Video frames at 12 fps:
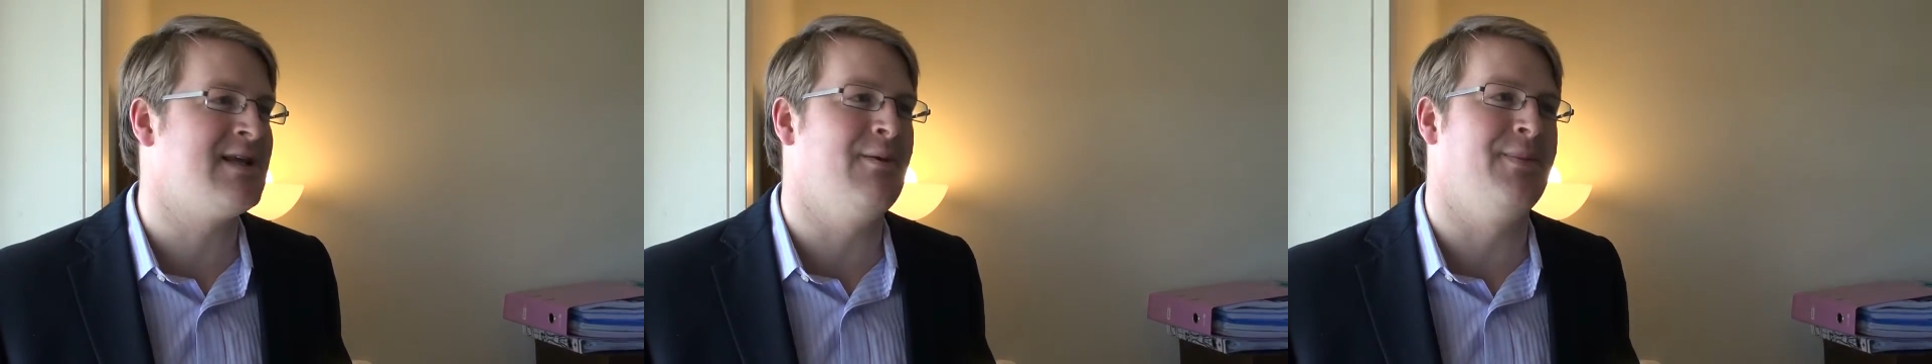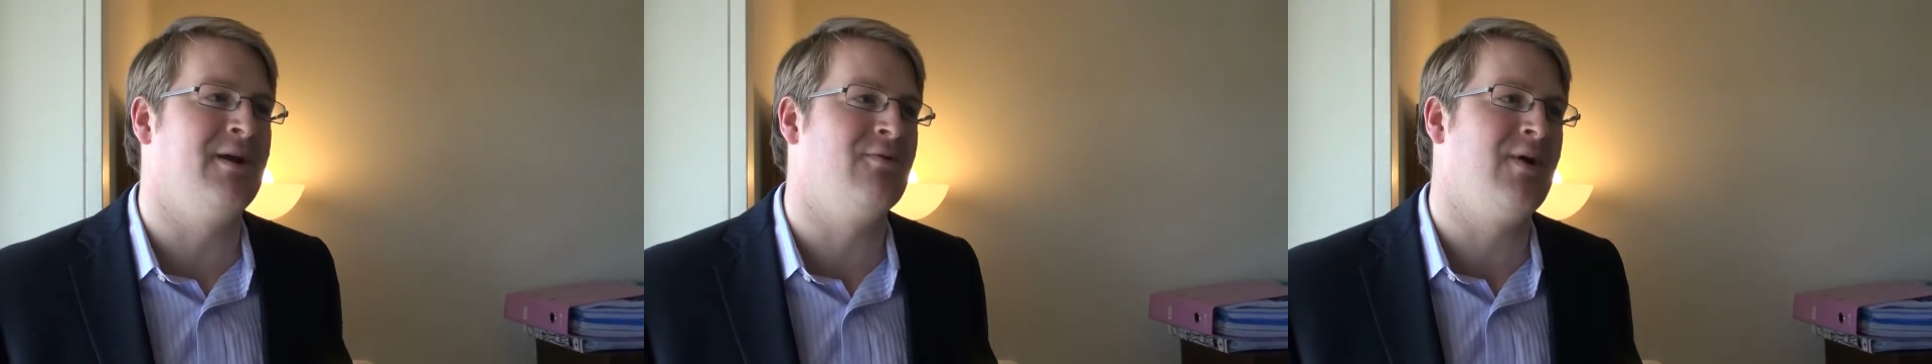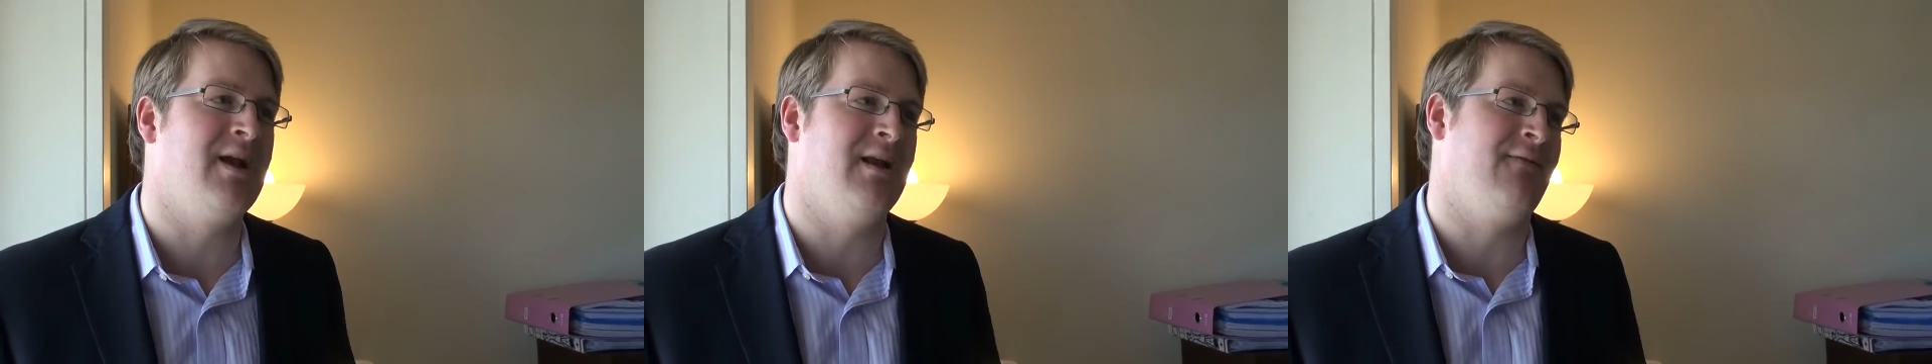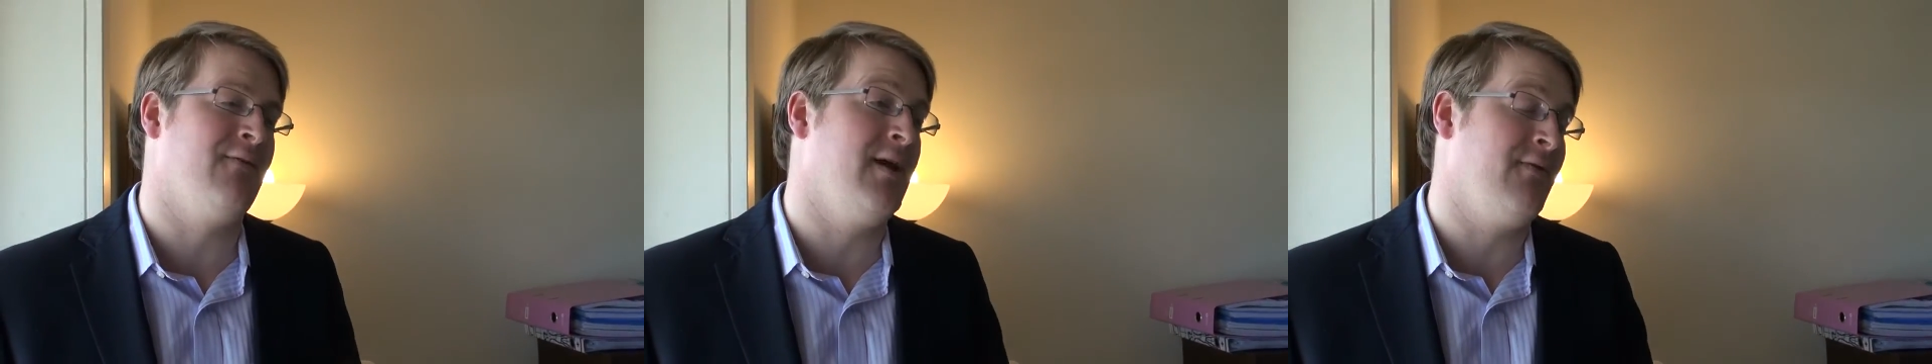That would be
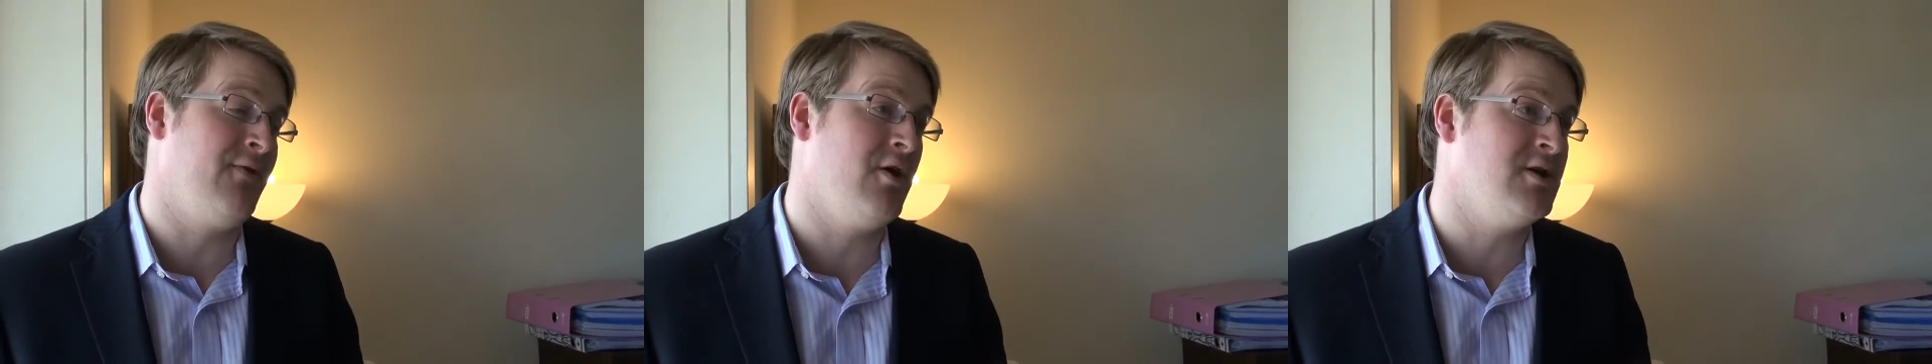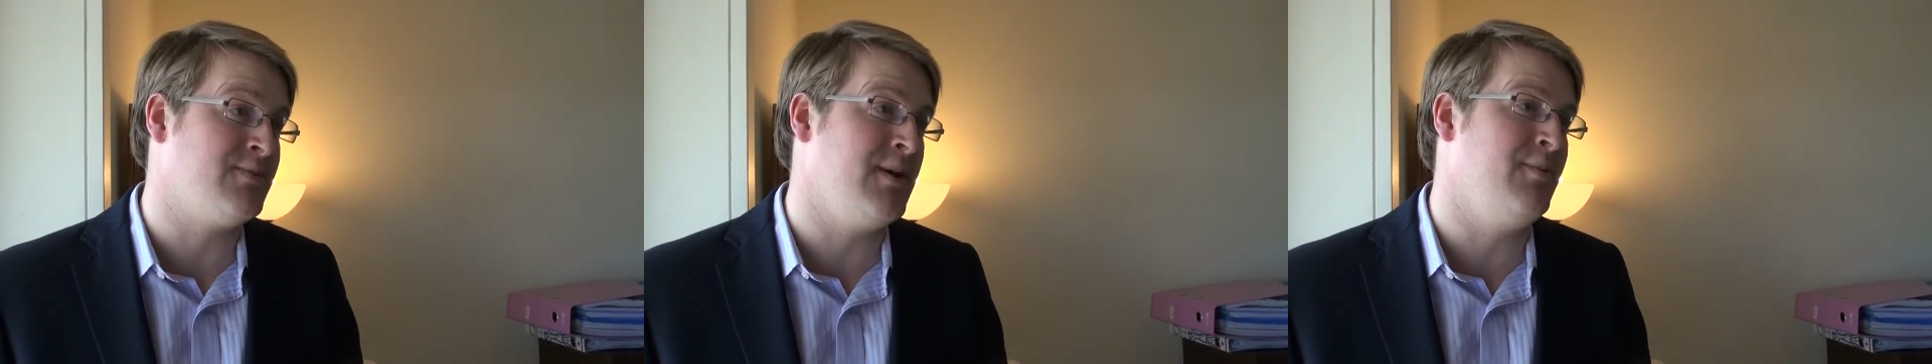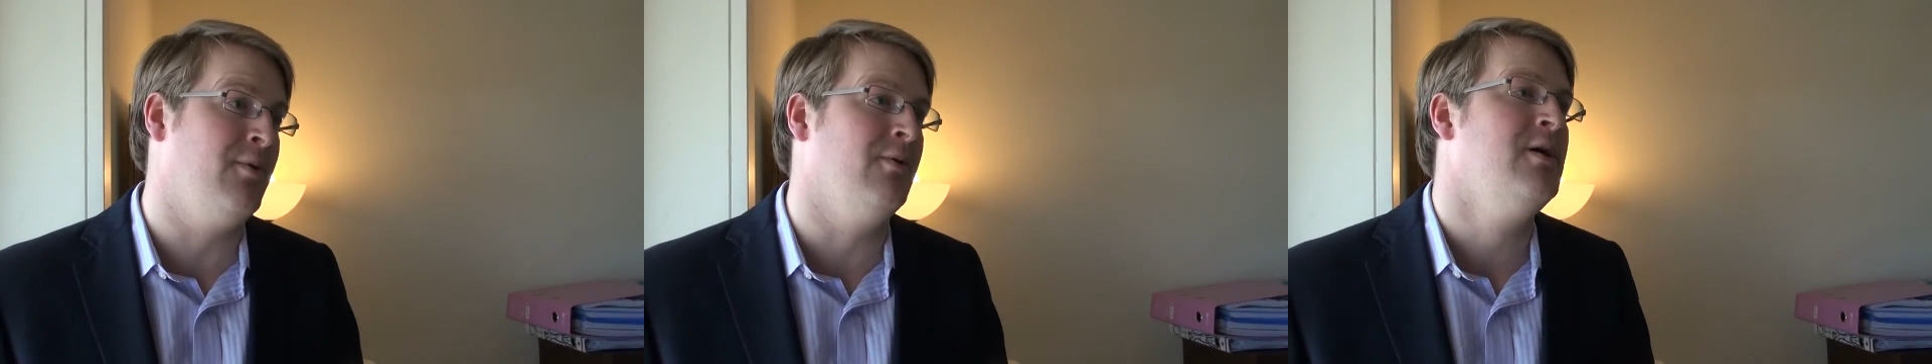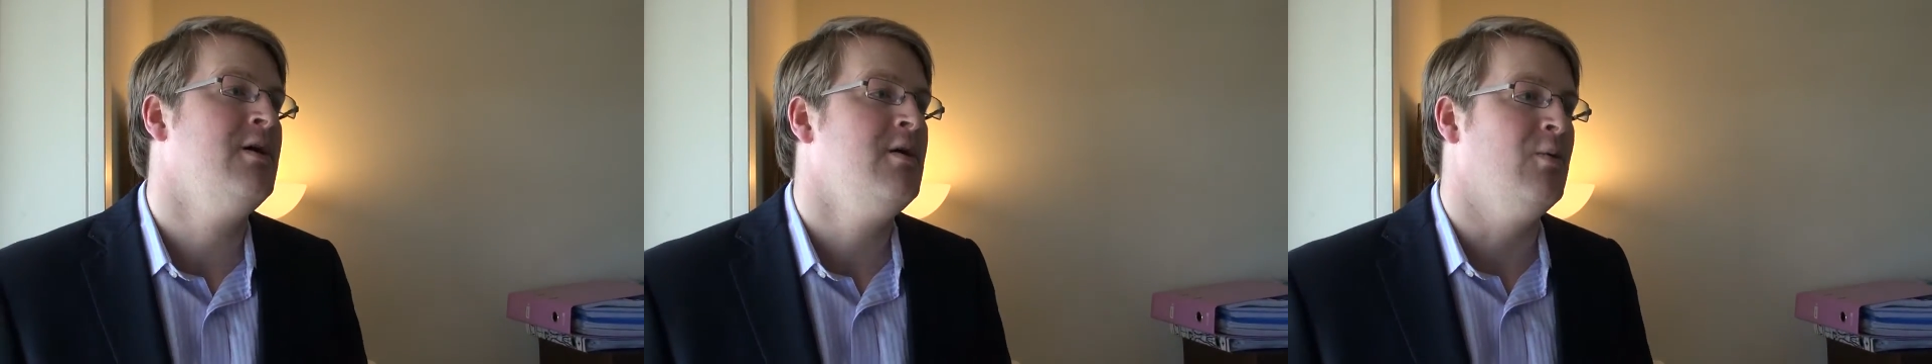great if those people